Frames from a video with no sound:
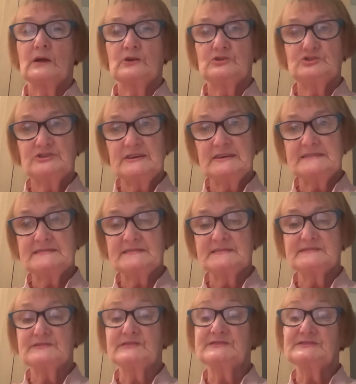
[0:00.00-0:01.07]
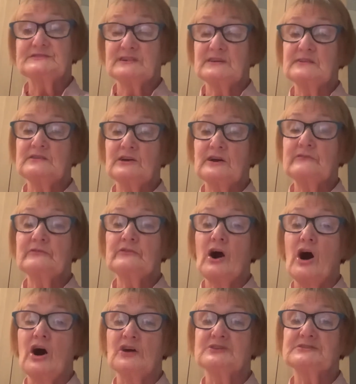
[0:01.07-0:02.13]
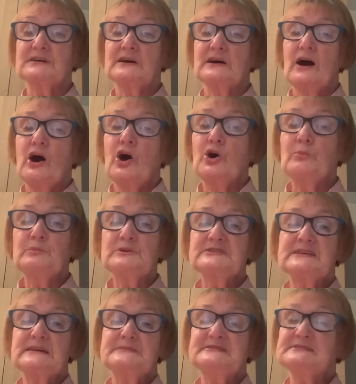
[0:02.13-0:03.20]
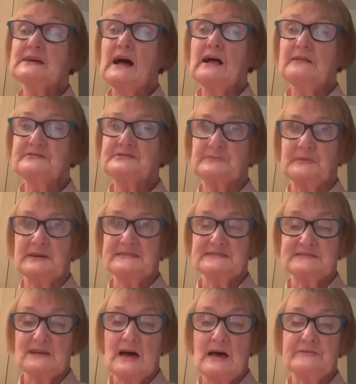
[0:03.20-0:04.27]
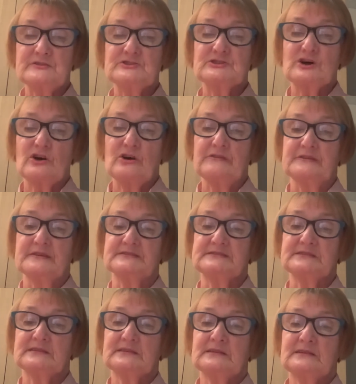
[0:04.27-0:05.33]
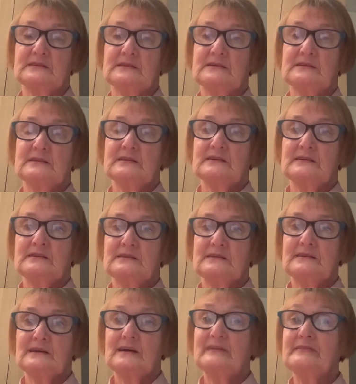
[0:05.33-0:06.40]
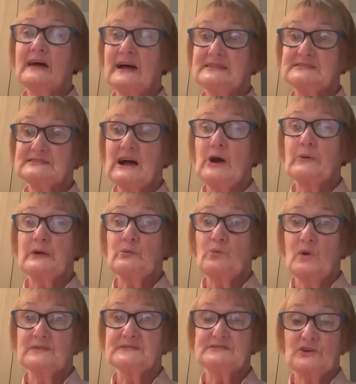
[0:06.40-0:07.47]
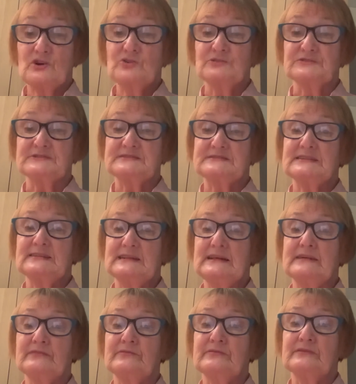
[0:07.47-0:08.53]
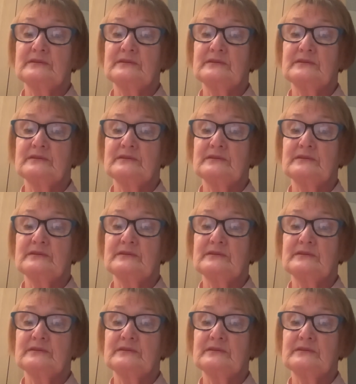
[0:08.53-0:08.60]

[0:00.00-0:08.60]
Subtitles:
Jesus, the Son of God, humbled himself to be a servant to others. And that's how he wants us to live,